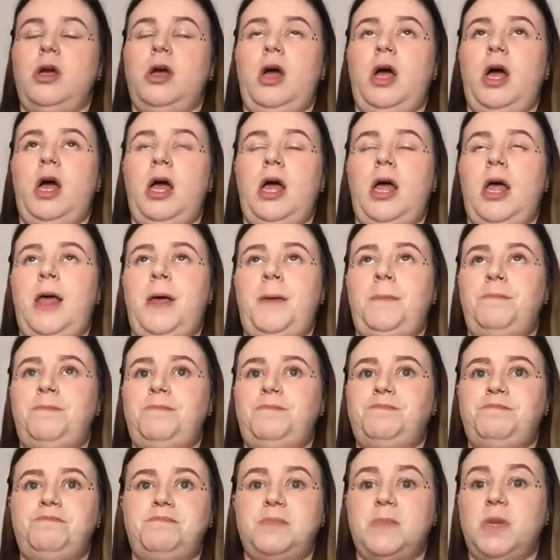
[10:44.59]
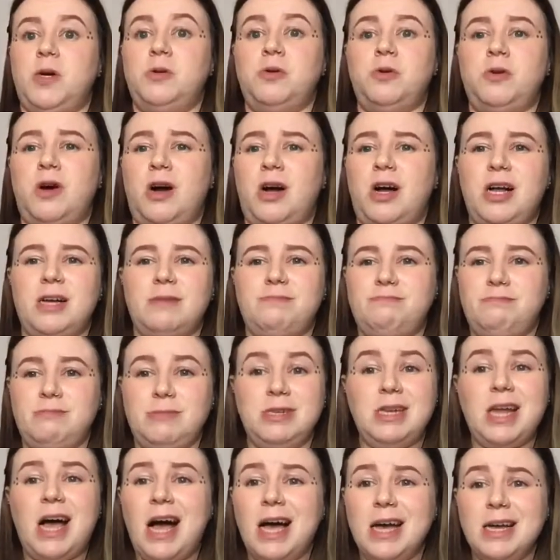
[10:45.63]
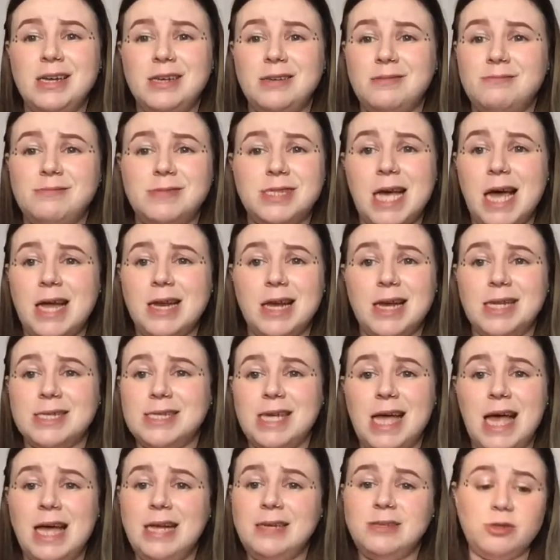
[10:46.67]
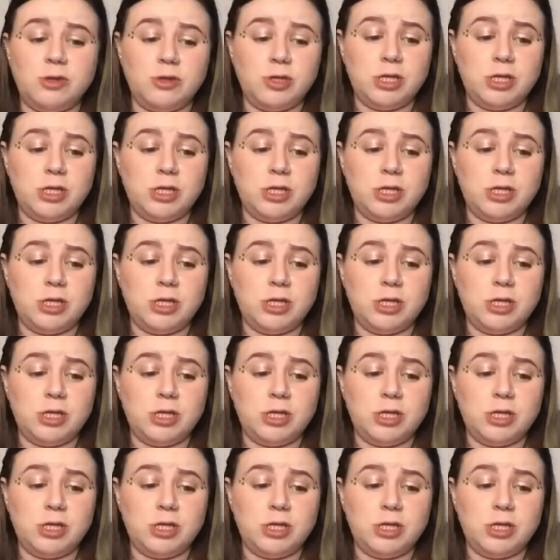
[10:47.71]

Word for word: um, oh nine ten out of 10,